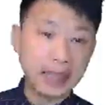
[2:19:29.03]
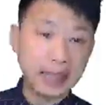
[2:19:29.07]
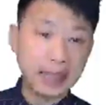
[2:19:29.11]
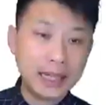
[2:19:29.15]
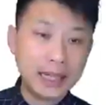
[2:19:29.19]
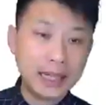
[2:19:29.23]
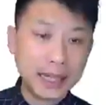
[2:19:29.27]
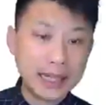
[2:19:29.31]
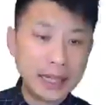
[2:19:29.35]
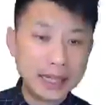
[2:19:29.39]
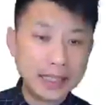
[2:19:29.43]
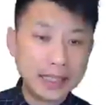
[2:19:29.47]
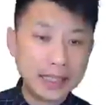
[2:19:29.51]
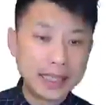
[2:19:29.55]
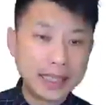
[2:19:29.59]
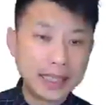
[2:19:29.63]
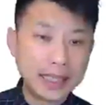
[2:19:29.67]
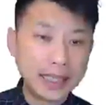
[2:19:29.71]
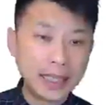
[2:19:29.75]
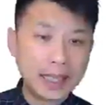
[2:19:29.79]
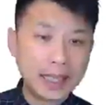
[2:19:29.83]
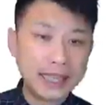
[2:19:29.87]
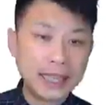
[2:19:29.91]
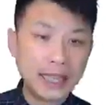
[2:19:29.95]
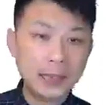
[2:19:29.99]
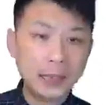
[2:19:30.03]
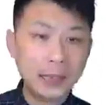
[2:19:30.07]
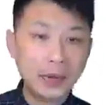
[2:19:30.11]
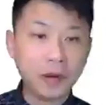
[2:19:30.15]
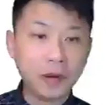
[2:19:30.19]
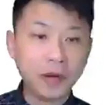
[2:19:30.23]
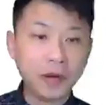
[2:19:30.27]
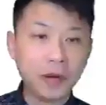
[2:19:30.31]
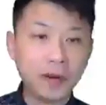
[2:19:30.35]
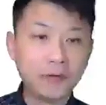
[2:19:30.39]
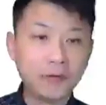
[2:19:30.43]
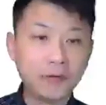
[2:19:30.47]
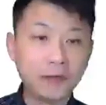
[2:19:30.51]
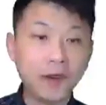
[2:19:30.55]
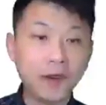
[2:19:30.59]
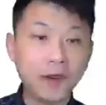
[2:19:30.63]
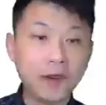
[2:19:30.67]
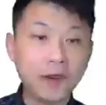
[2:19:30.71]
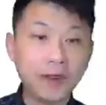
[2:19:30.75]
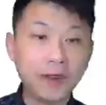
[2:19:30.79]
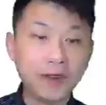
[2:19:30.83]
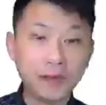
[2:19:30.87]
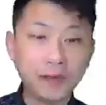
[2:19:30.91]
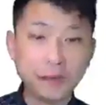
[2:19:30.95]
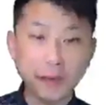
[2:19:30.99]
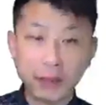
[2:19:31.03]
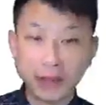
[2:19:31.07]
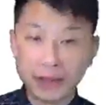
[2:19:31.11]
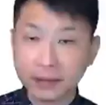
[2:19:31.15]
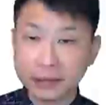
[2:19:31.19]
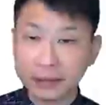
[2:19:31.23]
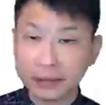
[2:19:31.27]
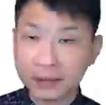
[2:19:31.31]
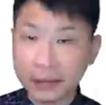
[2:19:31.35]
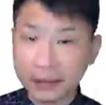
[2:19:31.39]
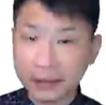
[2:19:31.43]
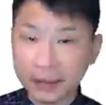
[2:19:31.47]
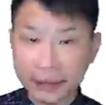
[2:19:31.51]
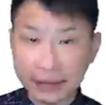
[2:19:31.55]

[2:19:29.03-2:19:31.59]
And then this is an example of variant flow.